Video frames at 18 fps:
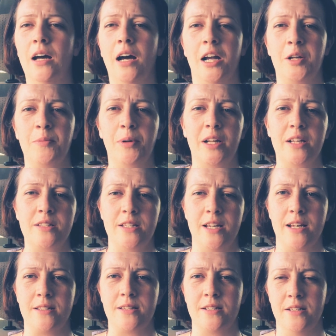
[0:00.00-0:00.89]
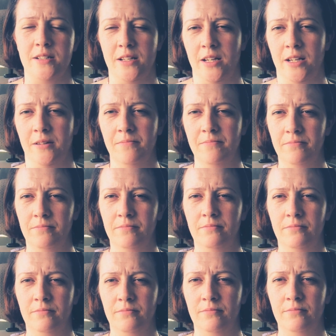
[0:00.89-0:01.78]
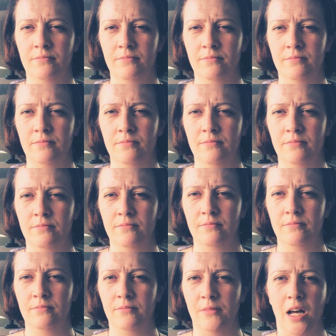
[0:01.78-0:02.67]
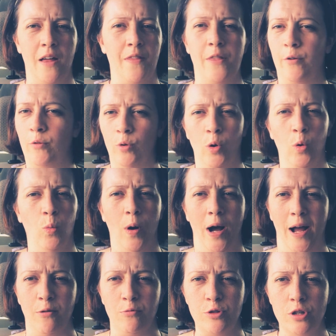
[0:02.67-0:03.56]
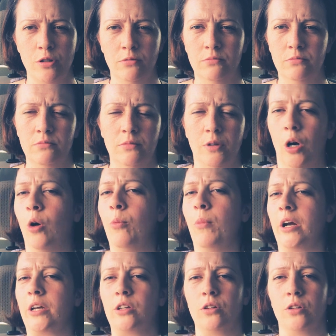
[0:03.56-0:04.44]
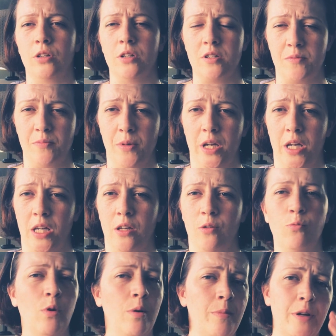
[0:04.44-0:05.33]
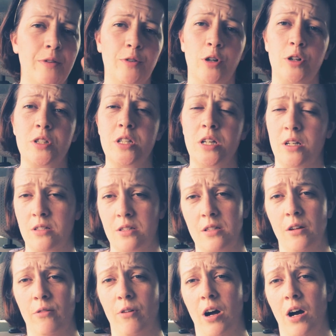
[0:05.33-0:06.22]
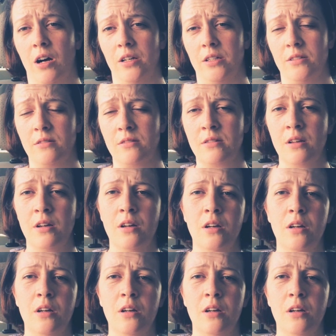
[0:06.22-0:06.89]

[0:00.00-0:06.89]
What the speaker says: And he plays Yesterday. And they're all wowed. Oh my goodness me, women have got tears in their eyes.